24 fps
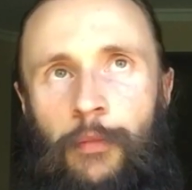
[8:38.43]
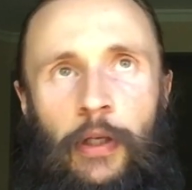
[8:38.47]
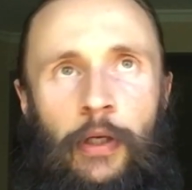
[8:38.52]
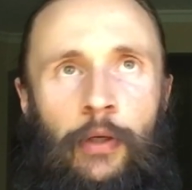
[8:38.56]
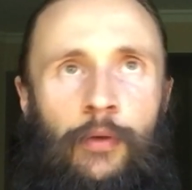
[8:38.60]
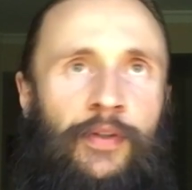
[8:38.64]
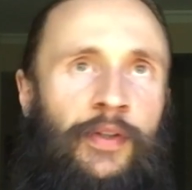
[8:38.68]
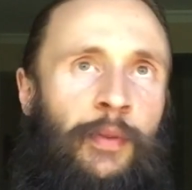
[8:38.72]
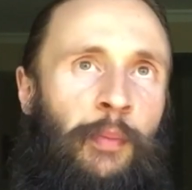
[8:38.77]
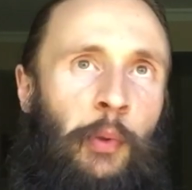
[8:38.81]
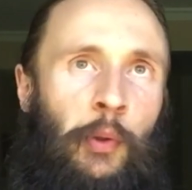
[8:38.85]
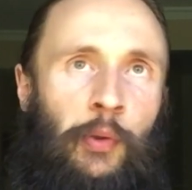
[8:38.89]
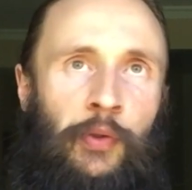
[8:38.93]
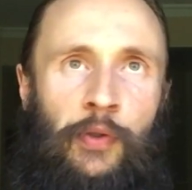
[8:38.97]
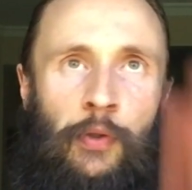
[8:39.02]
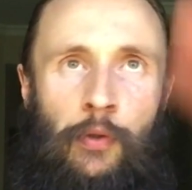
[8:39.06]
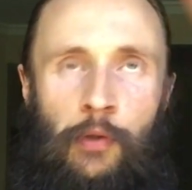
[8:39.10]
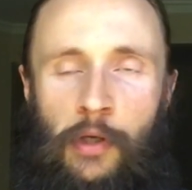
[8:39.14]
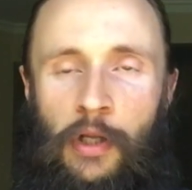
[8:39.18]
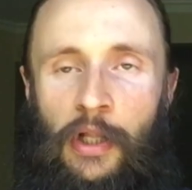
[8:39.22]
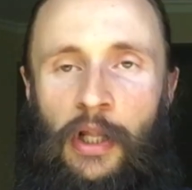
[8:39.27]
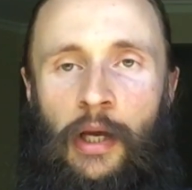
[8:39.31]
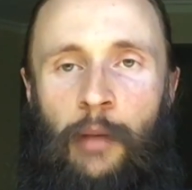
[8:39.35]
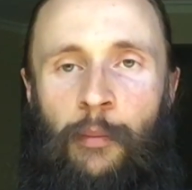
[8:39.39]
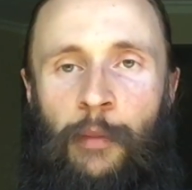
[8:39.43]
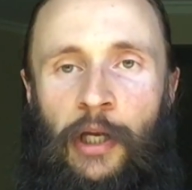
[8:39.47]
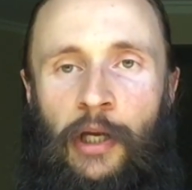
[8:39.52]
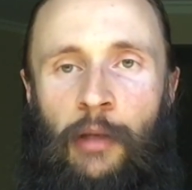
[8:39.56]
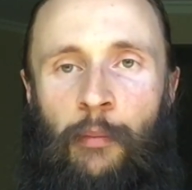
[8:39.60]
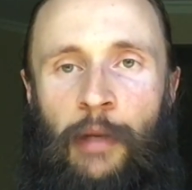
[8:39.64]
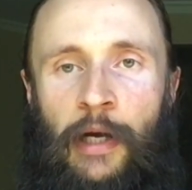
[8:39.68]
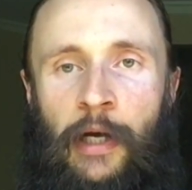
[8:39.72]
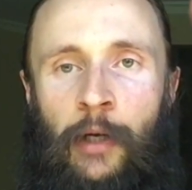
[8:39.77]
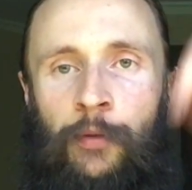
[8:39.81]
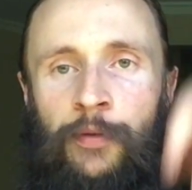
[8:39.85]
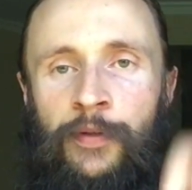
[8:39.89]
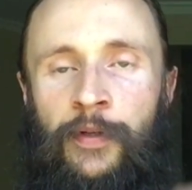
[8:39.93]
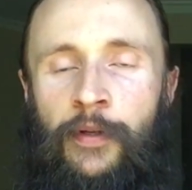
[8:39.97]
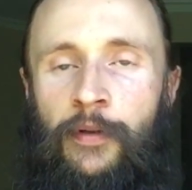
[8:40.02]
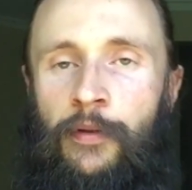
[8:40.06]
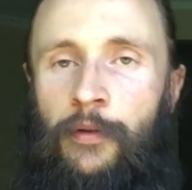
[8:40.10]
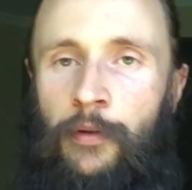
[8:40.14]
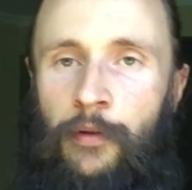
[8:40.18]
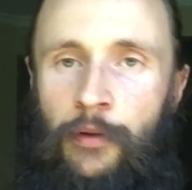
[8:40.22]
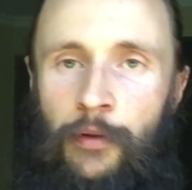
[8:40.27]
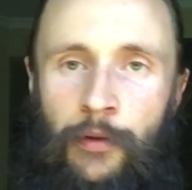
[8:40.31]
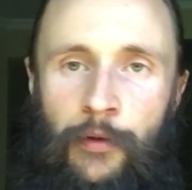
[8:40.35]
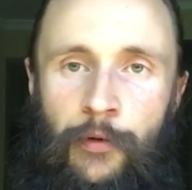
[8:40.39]
suppose you're climbing a
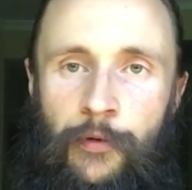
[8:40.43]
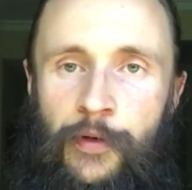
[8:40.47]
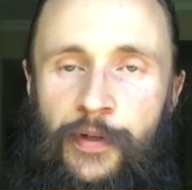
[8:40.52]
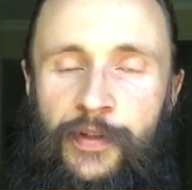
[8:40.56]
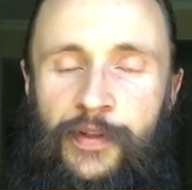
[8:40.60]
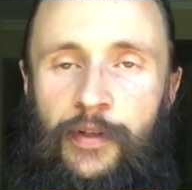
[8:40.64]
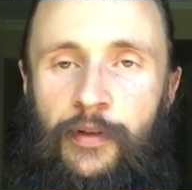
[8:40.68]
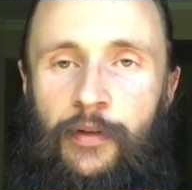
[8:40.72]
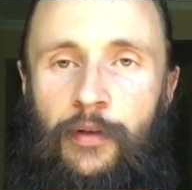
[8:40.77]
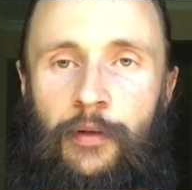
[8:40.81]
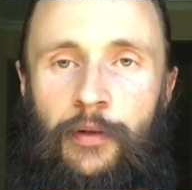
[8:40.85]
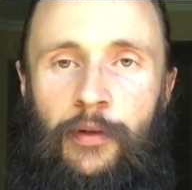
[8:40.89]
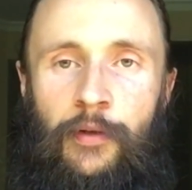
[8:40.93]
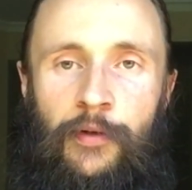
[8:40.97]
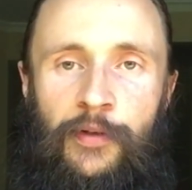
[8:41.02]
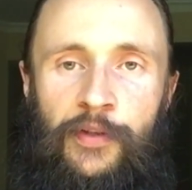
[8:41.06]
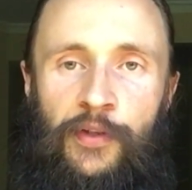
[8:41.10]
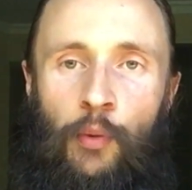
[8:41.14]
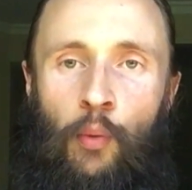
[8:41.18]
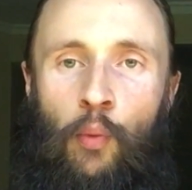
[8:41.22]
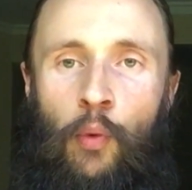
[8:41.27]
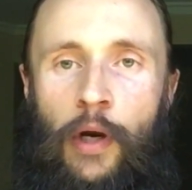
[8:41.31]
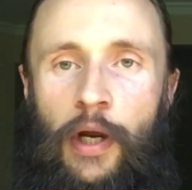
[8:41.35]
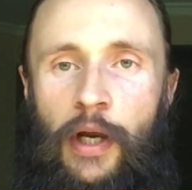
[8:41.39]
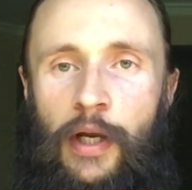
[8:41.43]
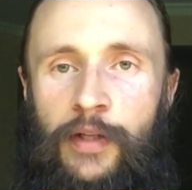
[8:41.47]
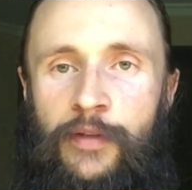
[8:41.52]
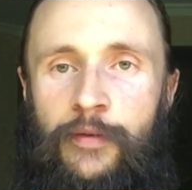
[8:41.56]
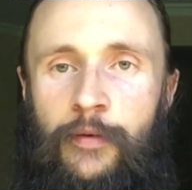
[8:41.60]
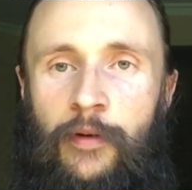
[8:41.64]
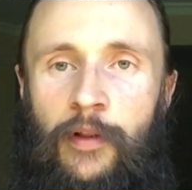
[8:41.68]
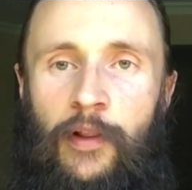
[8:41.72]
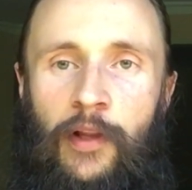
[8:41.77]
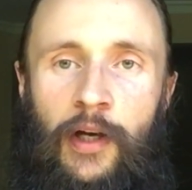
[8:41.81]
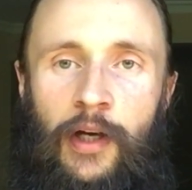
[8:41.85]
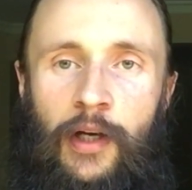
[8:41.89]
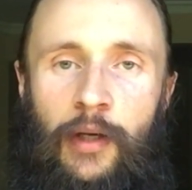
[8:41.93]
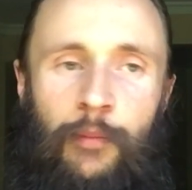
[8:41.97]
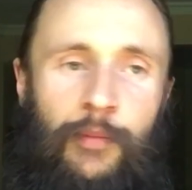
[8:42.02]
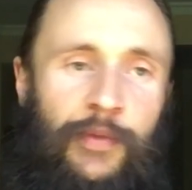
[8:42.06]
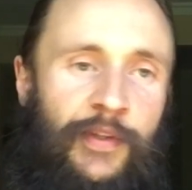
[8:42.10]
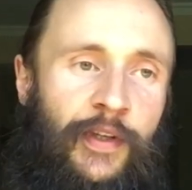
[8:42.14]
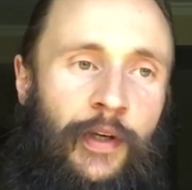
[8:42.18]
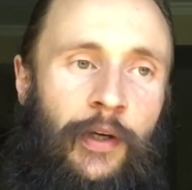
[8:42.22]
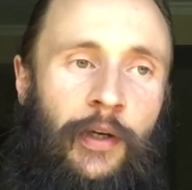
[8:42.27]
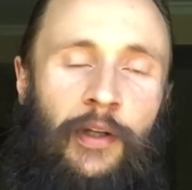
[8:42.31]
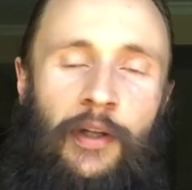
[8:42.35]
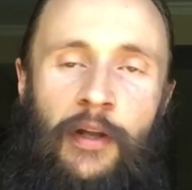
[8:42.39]
mountain, there's a way to climb,
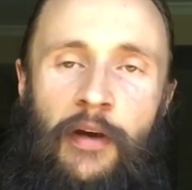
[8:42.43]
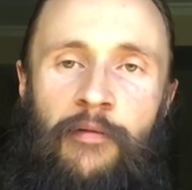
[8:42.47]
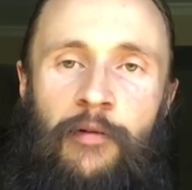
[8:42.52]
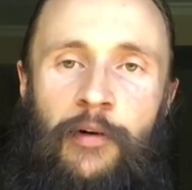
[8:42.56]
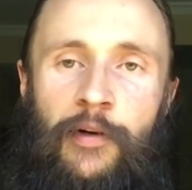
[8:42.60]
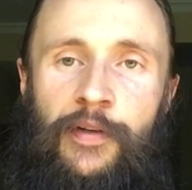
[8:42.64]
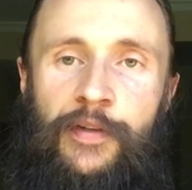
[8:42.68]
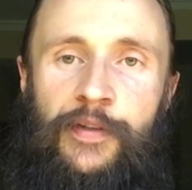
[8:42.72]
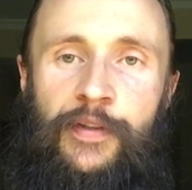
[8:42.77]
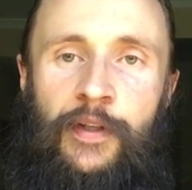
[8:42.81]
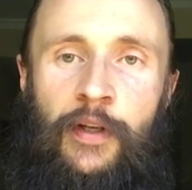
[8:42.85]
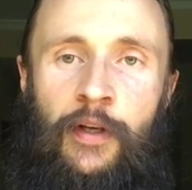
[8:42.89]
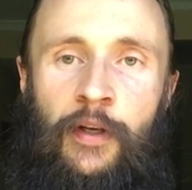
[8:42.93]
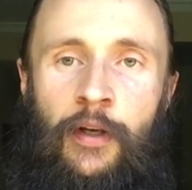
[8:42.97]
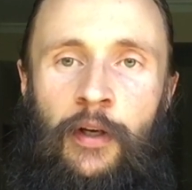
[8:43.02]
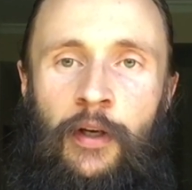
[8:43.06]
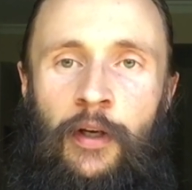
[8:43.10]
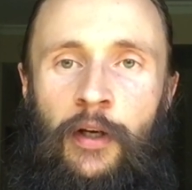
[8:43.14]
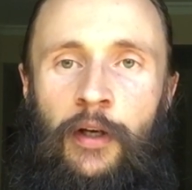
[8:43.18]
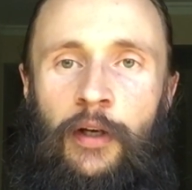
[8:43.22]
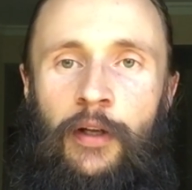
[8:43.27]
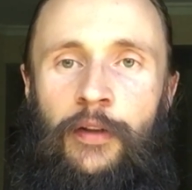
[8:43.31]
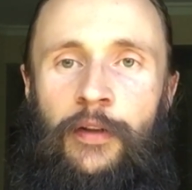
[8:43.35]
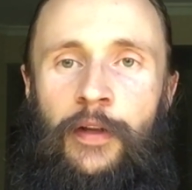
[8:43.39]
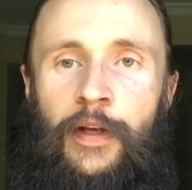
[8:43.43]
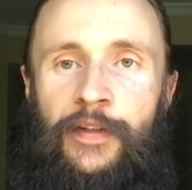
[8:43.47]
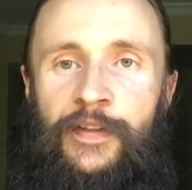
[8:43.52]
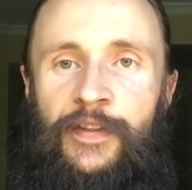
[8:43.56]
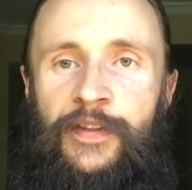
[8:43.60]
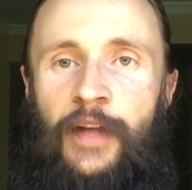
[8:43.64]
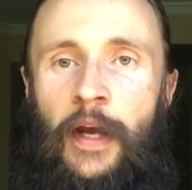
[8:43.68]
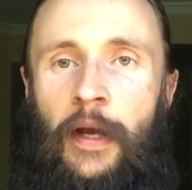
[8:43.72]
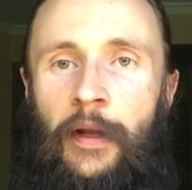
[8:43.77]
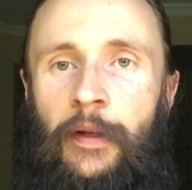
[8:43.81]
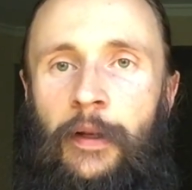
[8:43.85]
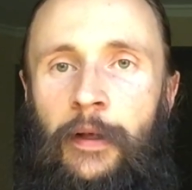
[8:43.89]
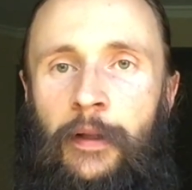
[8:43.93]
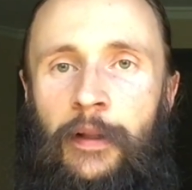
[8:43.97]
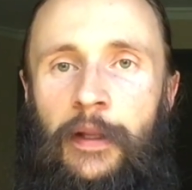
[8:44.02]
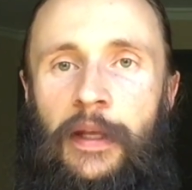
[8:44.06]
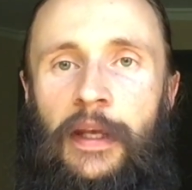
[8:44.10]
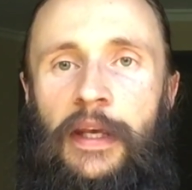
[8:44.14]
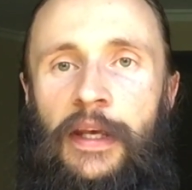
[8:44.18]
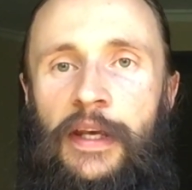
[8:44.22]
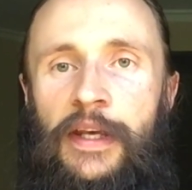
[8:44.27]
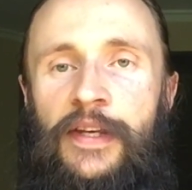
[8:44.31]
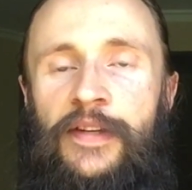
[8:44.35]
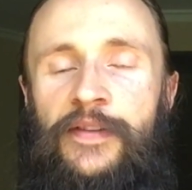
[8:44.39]
say, an Everest that's technically
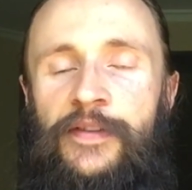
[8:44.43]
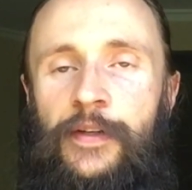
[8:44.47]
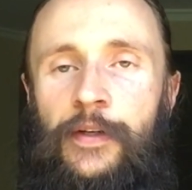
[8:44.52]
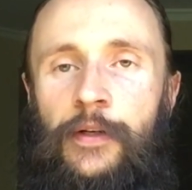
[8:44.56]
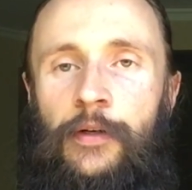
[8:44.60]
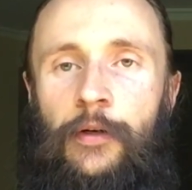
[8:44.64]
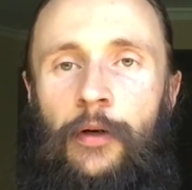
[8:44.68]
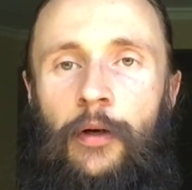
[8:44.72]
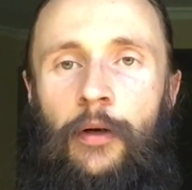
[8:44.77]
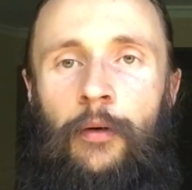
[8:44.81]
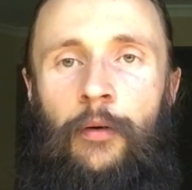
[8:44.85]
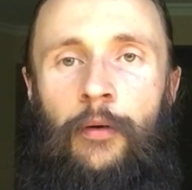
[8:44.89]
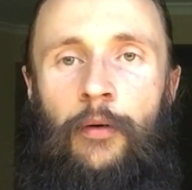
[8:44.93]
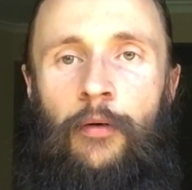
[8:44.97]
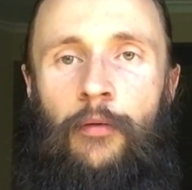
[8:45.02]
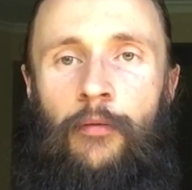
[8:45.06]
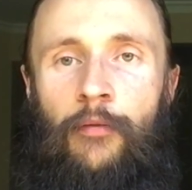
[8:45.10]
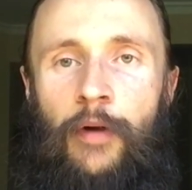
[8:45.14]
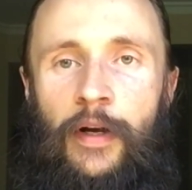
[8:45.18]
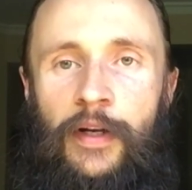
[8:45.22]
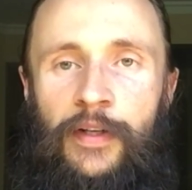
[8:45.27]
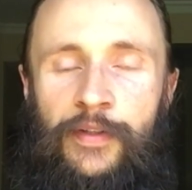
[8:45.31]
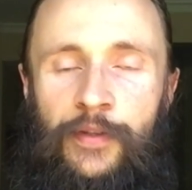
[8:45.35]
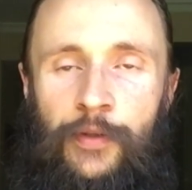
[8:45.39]
easier, right?